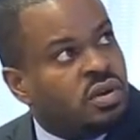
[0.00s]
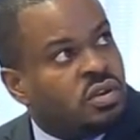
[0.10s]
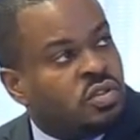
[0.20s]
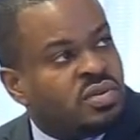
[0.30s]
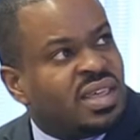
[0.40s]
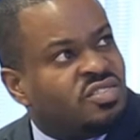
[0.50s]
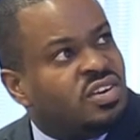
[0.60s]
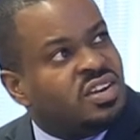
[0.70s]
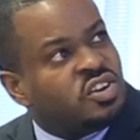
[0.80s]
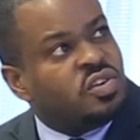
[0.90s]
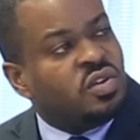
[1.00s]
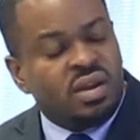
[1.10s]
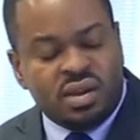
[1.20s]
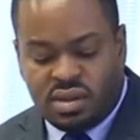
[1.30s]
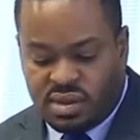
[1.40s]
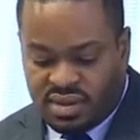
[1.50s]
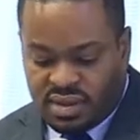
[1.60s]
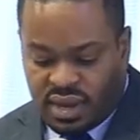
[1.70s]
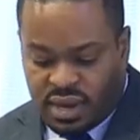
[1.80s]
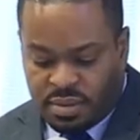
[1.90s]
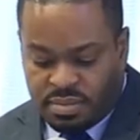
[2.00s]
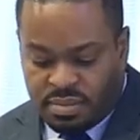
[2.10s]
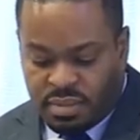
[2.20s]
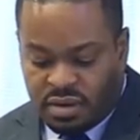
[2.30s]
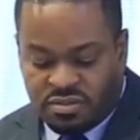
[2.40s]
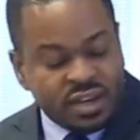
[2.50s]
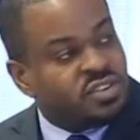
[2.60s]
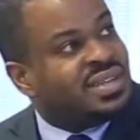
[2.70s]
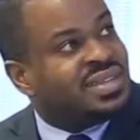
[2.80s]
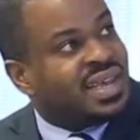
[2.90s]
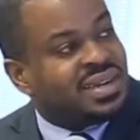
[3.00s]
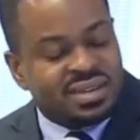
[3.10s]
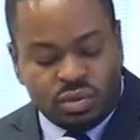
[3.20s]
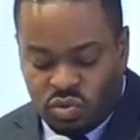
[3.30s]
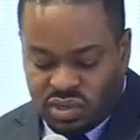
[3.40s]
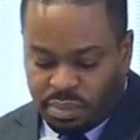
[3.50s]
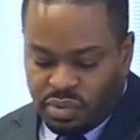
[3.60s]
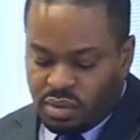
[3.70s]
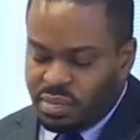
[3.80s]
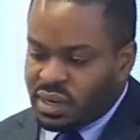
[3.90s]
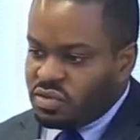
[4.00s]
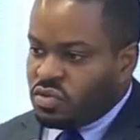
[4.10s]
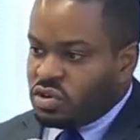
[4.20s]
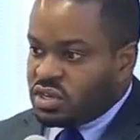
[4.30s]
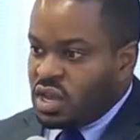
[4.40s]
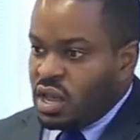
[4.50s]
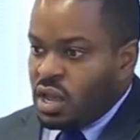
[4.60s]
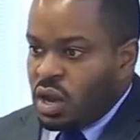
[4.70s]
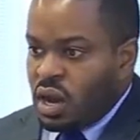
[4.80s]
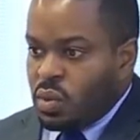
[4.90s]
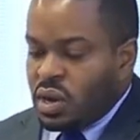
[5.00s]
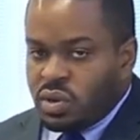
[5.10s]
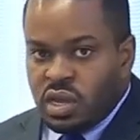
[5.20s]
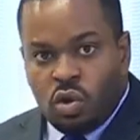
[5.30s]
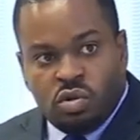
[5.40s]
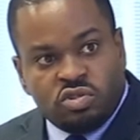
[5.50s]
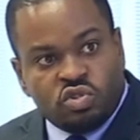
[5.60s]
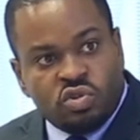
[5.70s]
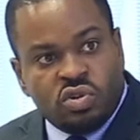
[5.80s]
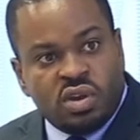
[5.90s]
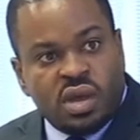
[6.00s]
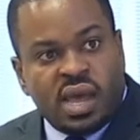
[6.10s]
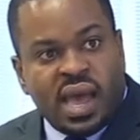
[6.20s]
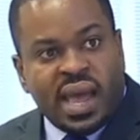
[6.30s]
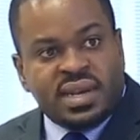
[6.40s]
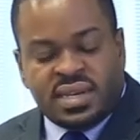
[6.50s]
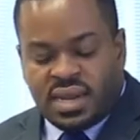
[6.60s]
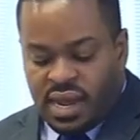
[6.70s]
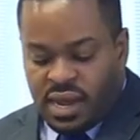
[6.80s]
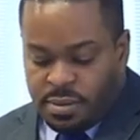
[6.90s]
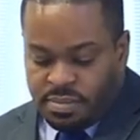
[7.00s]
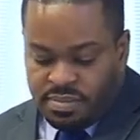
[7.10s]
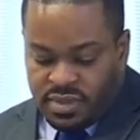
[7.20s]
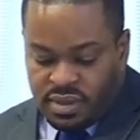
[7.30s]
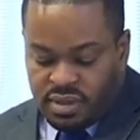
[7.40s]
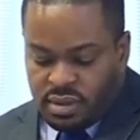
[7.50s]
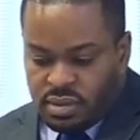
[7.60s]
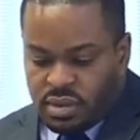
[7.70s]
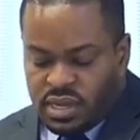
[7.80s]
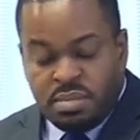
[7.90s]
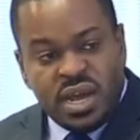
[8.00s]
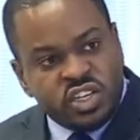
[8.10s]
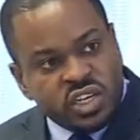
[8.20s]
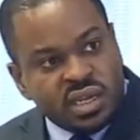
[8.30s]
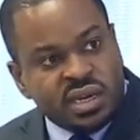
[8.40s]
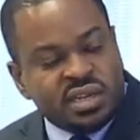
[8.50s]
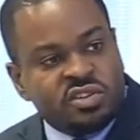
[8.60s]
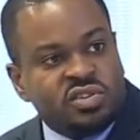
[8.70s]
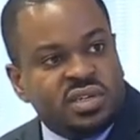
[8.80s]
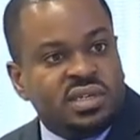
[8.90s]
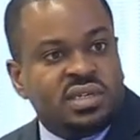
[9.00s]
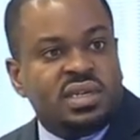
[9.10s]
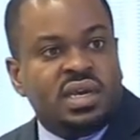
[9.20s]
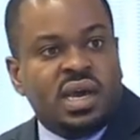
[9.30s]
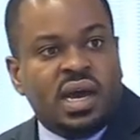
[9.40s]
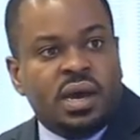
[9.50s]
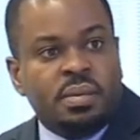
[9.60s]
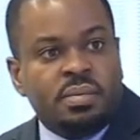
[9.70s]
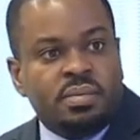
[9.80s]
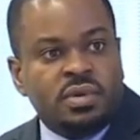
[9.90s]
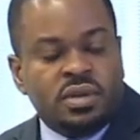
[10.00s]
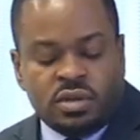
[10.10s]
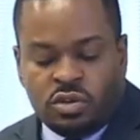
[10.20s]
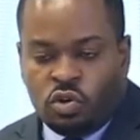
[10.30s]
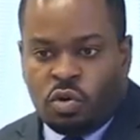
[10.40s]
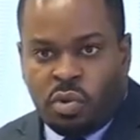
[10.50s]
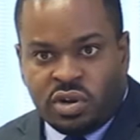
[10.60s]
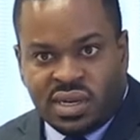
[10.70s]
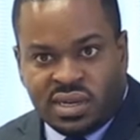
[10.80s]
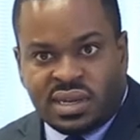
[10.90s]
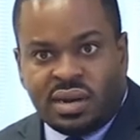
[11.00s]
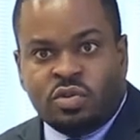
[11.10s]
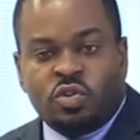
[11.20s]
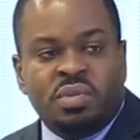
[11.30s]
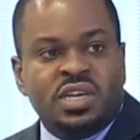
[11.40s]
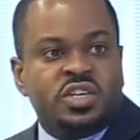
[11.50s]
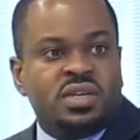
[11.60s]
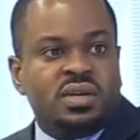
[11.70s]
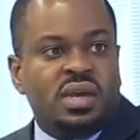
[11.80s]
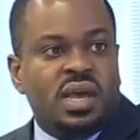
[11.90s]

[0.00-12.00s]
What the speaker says: those are the traditional manufacturing sectors that we would support. But of course, we're looking also at emerging industries. You know, robotics and automation